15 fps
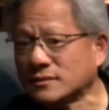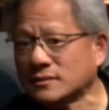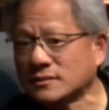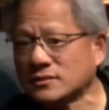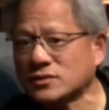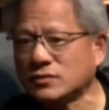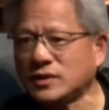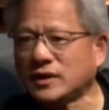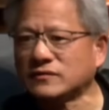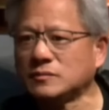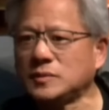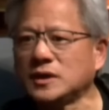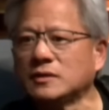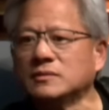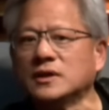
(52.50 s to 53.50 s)
So we don't have to
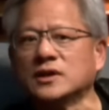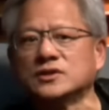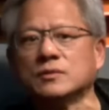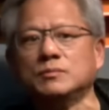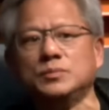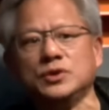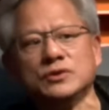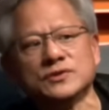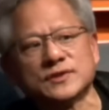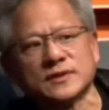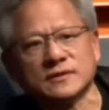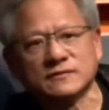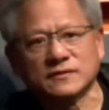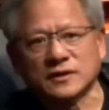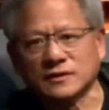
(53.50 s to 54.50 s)
be a, as
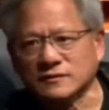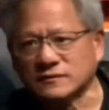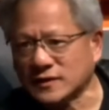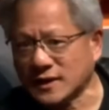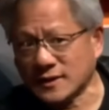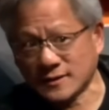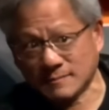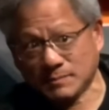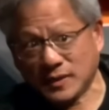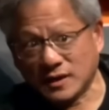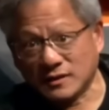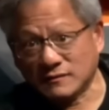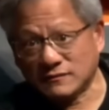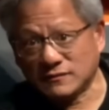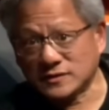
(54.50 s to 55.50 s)
abusive of
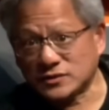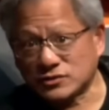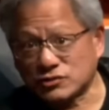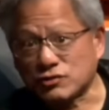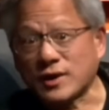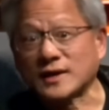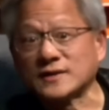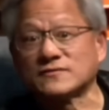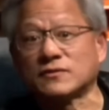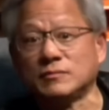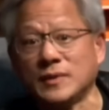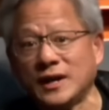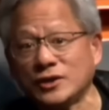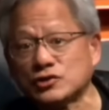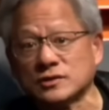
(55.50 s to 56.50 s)
of
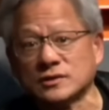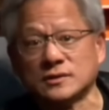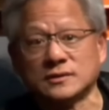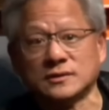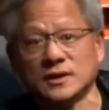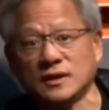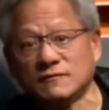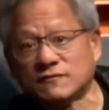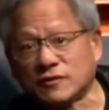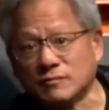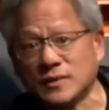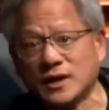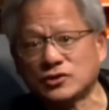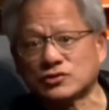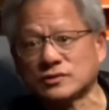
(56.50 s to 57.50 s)
transformation,
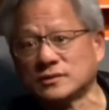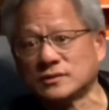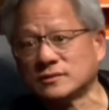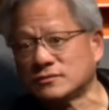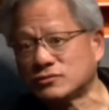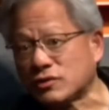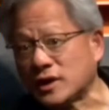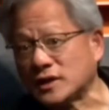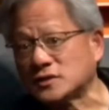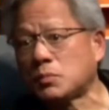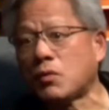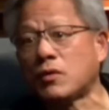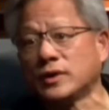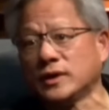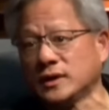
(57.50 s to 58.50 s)
information
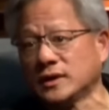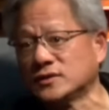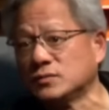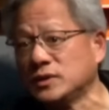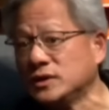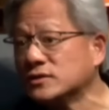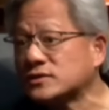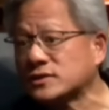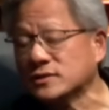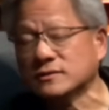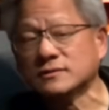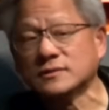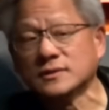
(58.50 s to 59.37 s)
transporting as we used to,